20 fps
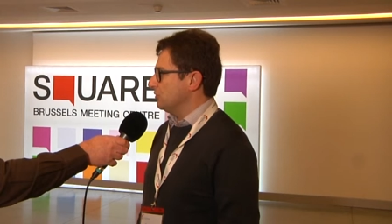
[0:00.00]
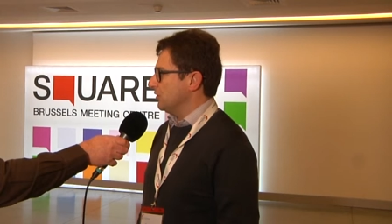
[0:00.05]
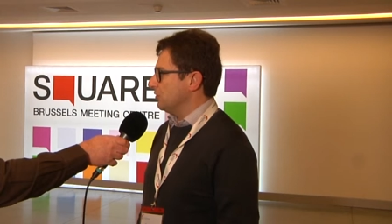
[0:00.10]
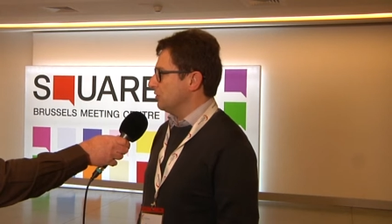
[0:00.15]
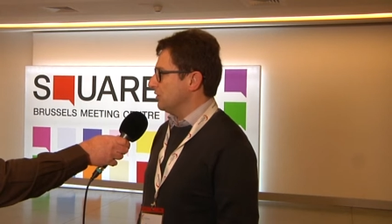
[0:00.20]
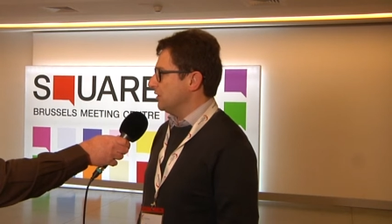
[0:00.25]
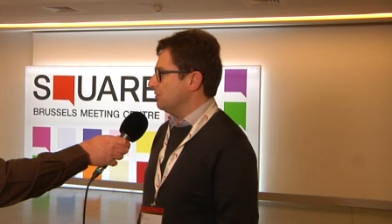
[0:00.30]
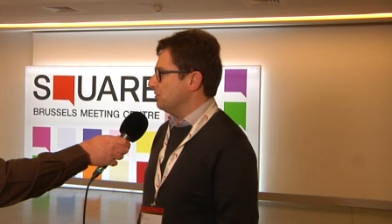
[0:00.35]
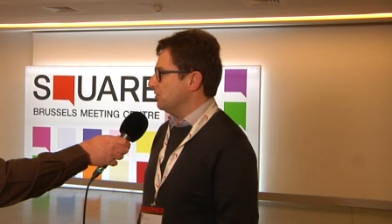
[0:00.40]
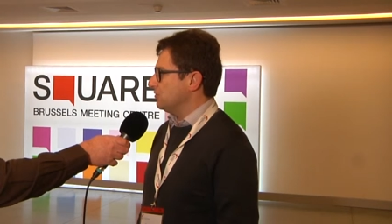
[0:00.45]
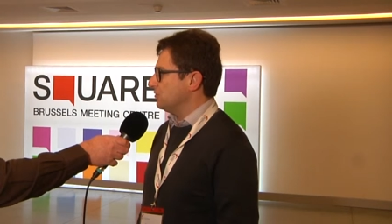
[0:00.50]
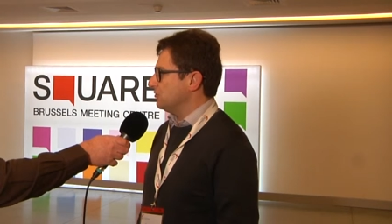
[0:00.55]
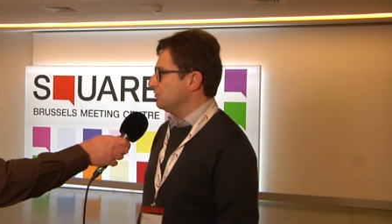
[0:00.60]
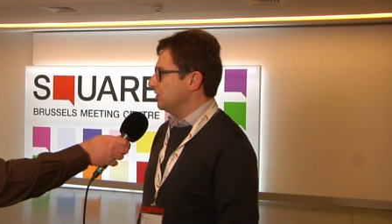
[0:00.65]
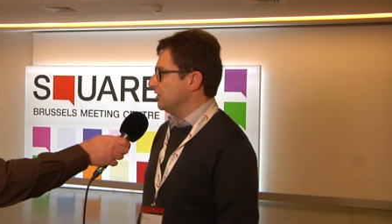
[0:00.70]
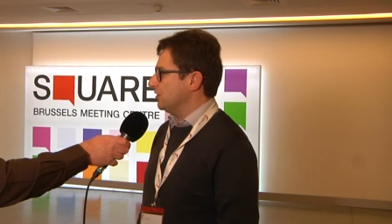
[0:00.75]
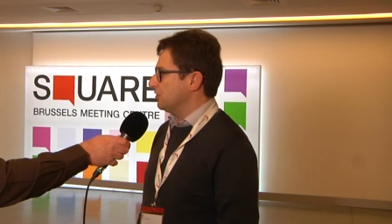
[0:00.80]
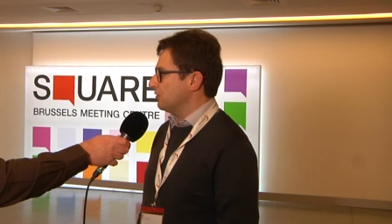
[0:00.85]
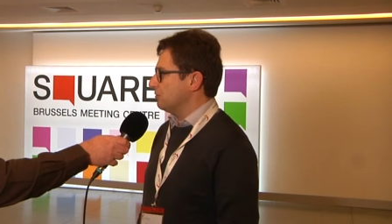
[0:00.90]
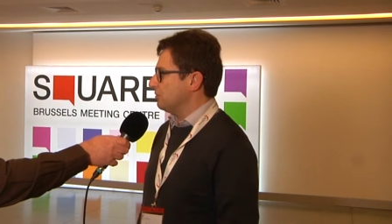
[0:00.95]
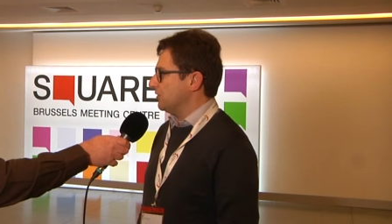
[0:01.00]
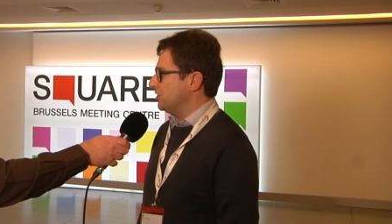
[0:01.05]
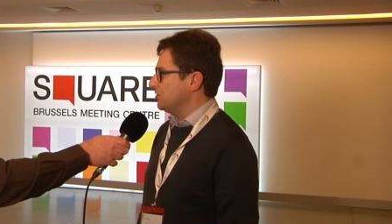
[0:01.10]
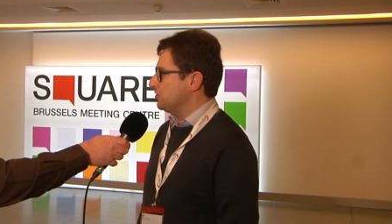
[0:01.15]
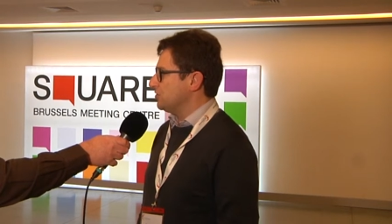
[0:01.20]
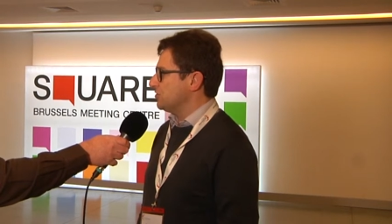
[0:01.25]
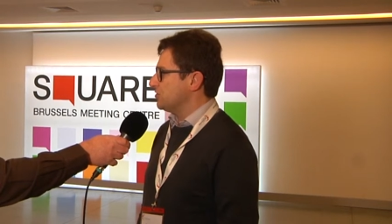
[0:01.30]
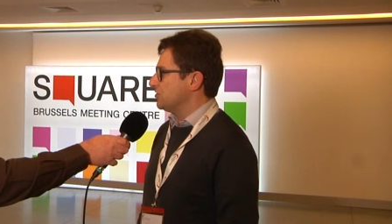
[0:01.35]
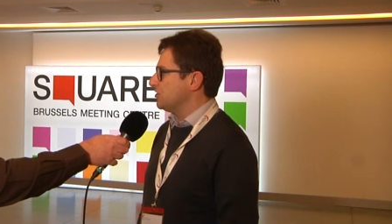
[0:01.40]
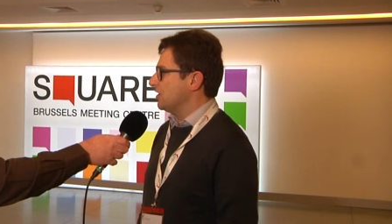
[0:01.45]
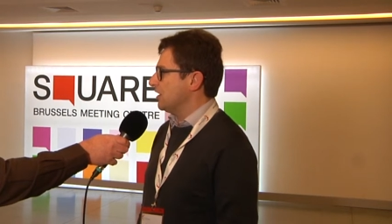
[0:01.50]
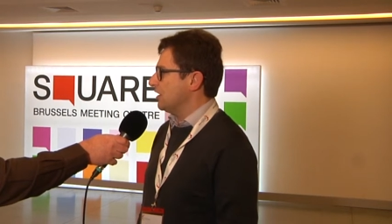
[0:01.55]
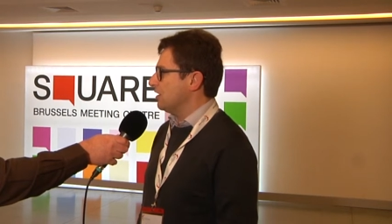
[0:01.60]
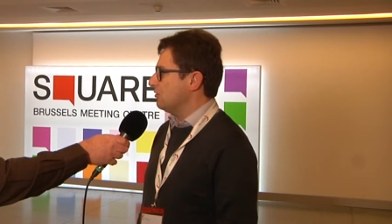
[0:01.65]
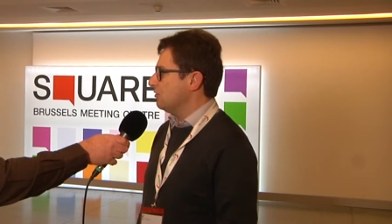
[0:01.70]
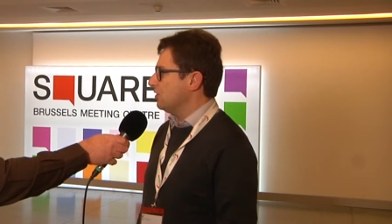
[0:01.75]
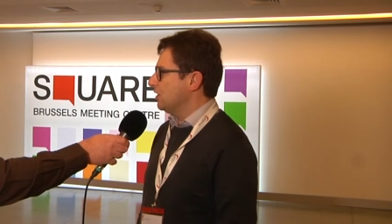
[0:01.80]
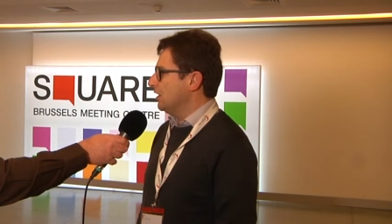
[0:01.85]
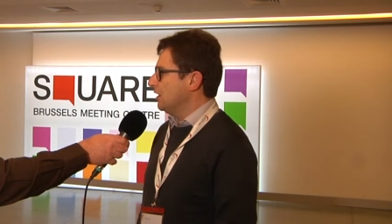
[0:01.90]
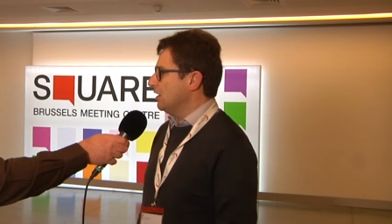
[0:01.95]
We are able to treat our patients
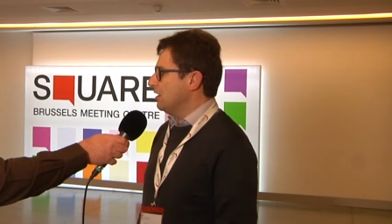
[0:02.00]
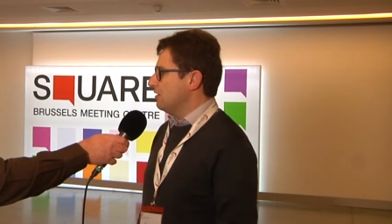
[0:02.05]
now